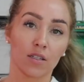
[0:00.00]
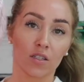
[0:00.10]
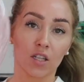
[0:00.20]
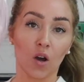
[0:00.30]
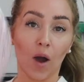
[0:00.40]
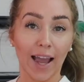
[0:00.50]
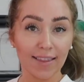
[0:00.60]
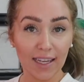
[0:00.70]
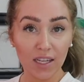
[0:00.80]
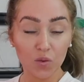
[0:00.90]
So I
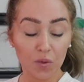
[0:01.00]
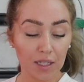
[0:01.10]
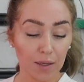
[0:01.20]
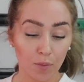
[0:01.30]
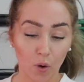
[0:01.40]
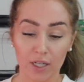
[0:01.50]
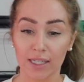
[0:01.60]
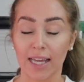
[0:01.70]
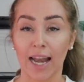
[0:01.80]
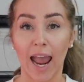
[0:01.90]
think it's really
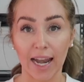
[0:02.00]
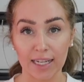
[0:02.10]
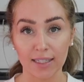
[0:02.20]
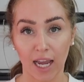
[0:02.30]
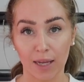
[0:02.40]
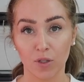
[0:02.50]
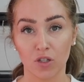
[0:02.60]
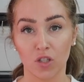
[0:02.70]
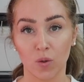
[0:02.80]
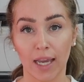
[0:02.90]
important that anytime you're
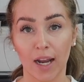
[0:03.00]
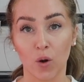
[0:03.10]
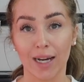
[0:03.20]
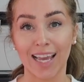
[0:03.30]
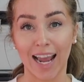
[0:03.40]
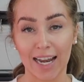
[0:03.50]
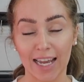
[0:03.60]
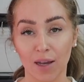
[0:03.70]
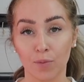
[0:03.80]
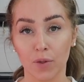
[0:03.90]
doing an
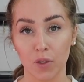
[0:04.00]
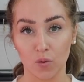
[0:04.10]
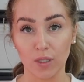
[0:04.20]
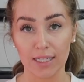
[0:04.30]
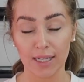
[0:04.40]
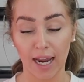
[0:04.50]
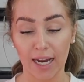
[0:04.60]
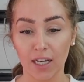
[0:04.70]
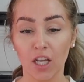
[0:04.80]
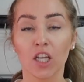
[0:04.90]
organic balloon
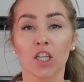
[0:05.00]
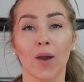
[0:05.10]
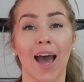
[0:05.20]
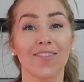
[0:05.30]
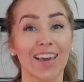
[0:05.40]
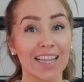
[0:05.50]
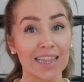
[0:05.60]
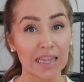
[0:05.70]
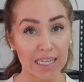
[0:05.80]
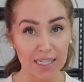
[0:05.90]
design, you have at
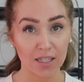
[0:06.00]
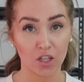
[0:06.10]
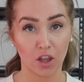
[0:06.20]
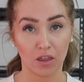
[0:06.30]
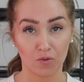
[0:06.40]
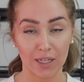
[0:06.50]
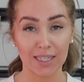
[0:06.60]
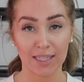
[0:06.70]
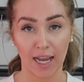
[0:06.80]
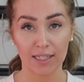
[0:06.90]
least 3
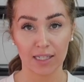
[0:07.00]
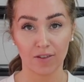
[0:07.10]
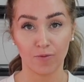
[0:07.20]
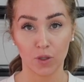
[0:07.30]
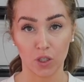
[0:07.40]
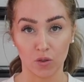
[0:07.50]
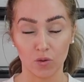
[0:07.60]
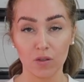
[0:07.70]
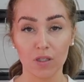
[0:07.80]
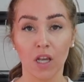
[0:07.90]
sizes of
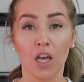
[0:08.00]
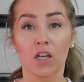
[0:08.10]
balloons.